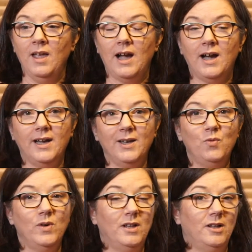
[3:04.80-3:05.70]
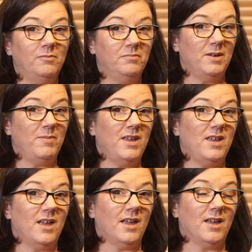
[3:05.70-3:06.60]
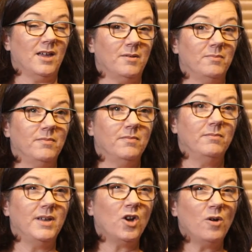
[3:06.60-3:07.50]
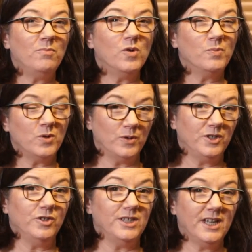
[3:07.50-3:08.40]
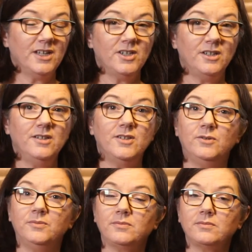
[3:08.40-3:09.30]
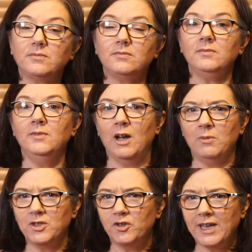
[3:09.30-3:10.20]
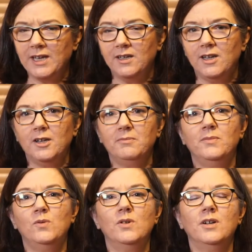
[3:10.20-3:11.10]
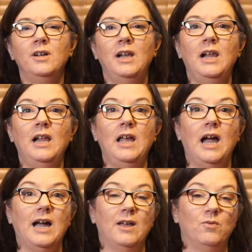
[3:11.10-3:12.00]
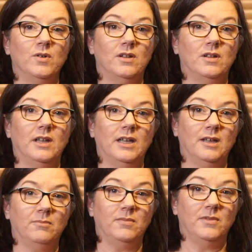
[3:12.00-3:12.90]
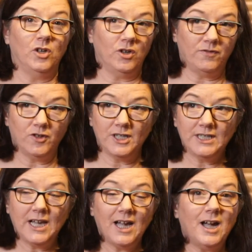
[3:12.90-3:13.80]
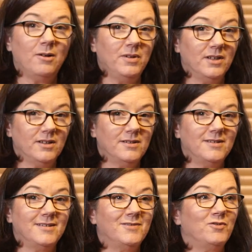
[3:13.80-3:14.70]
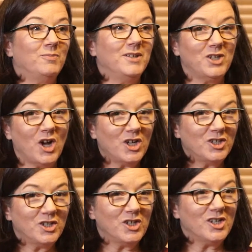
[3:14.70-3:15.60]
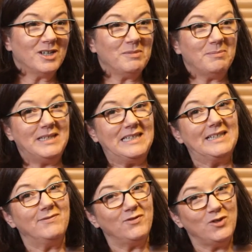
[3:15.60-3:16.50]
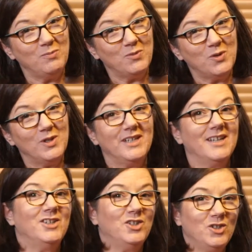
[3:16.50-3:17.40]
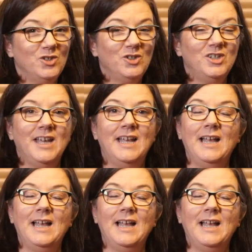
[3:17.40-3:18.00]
I will maybe become more prone to addiction, so I will drink a lot more. I will look for tablets from the doctor and maybe take a few more than I should.